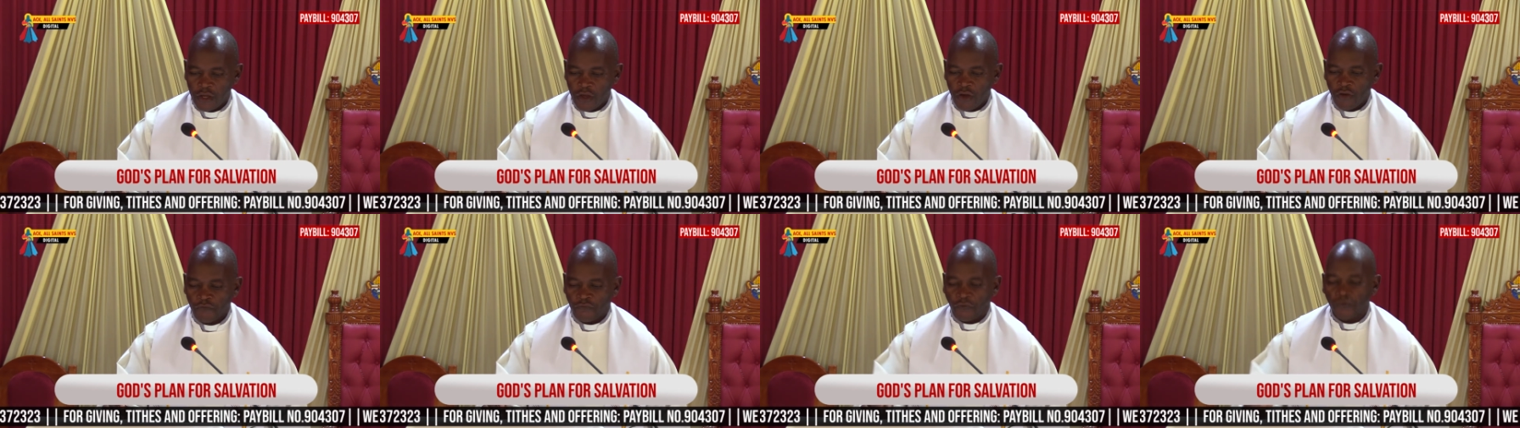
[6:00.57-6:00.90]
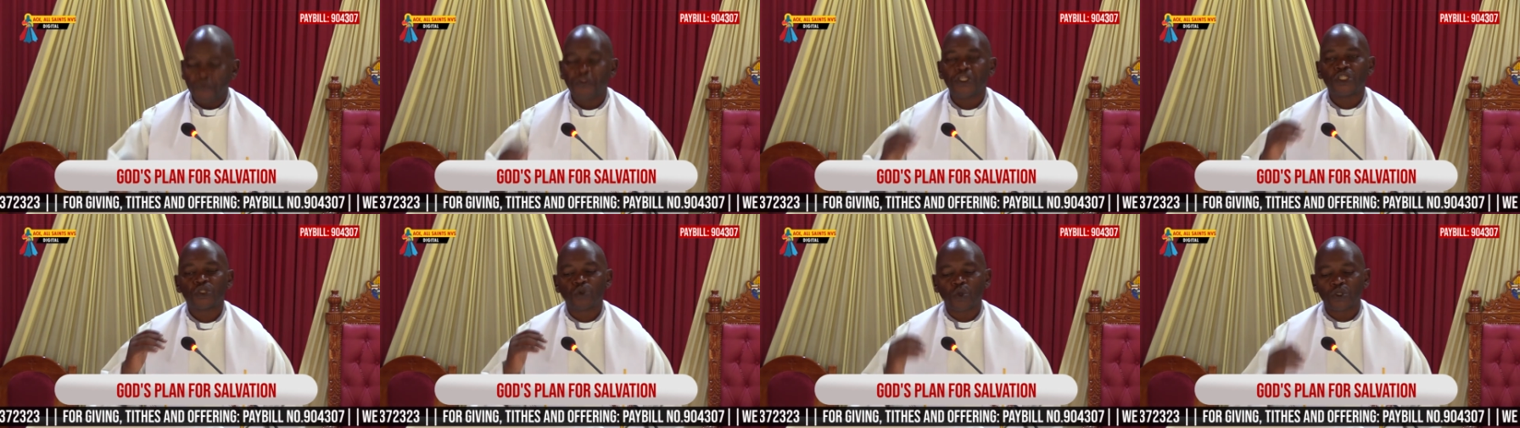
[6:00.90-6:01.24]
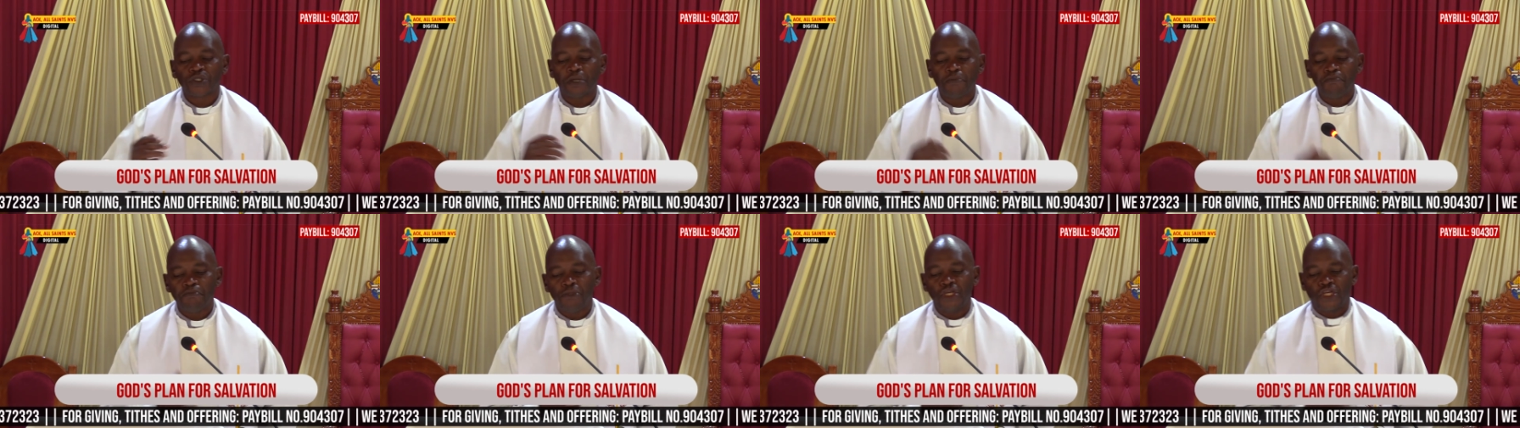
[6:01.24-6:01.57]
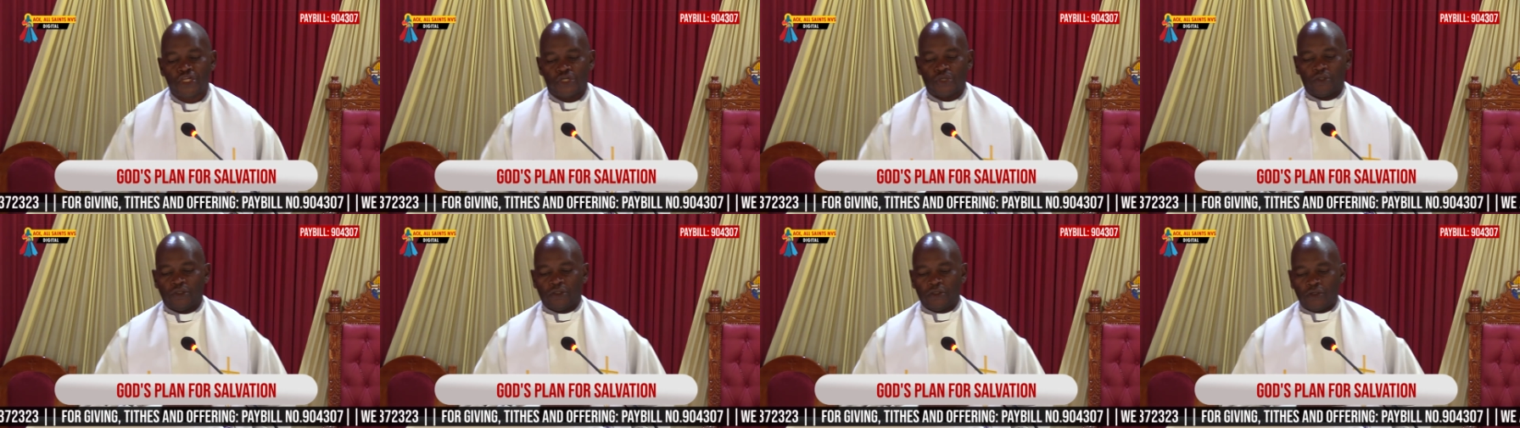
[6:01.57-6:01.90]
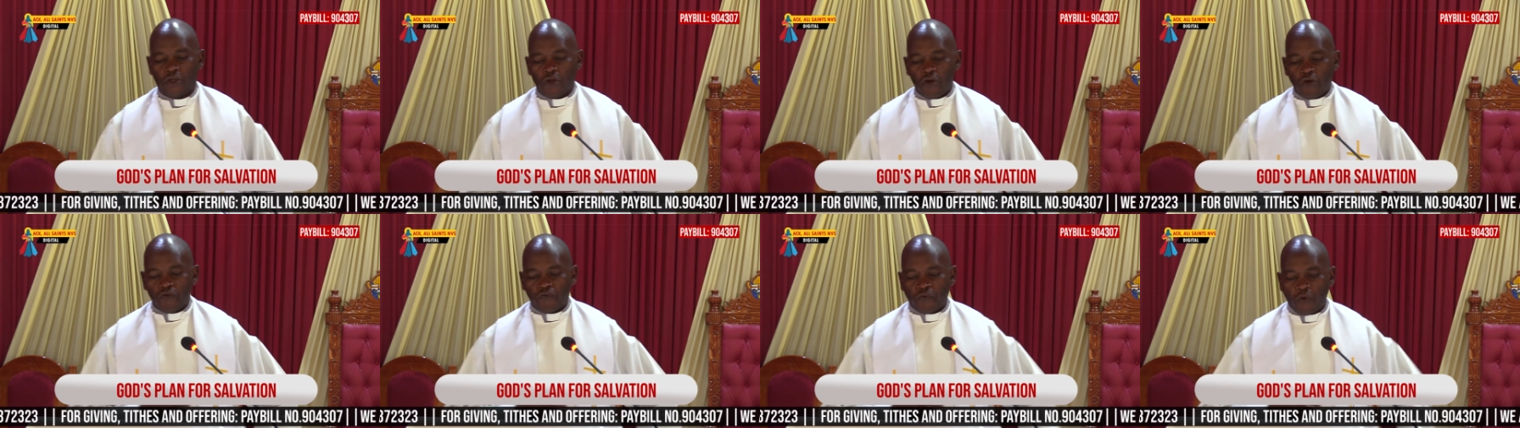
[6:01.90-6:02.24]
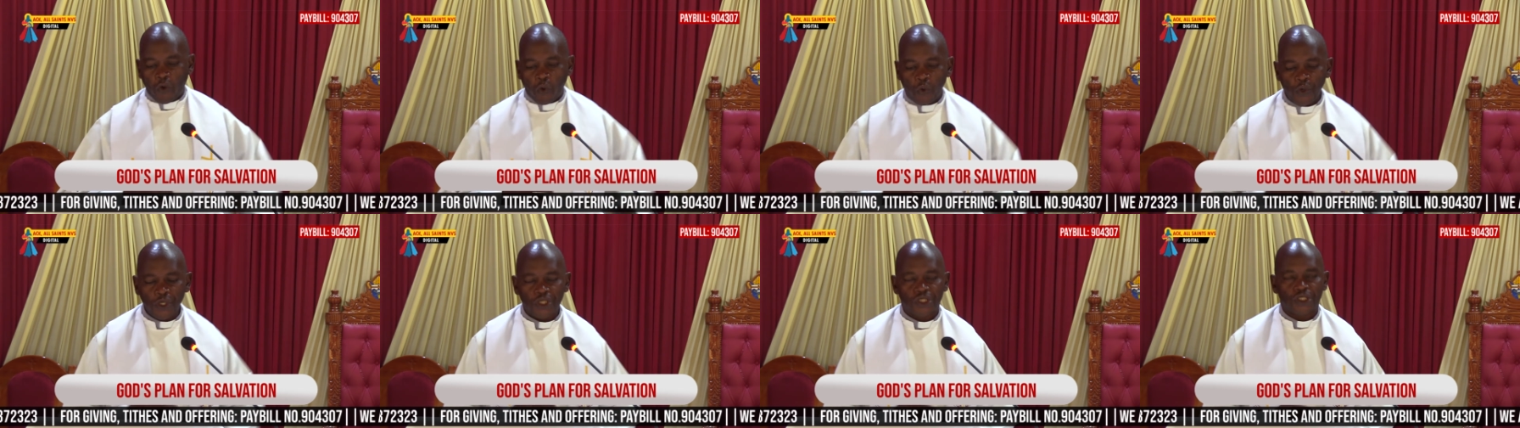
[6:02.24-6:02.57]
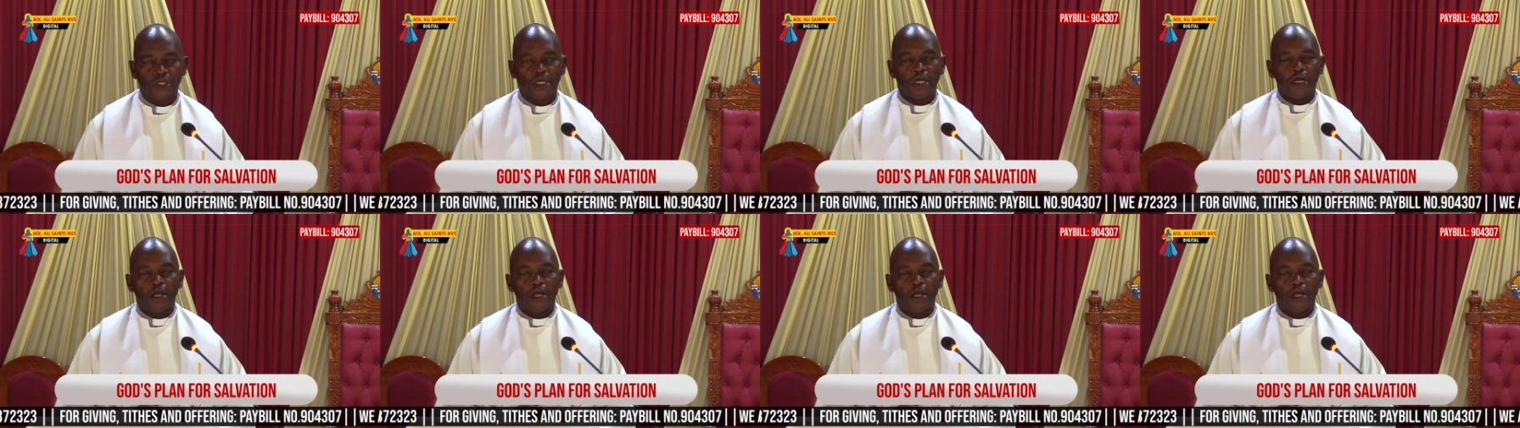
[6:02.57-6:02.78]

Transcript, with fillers: For this was a mission for which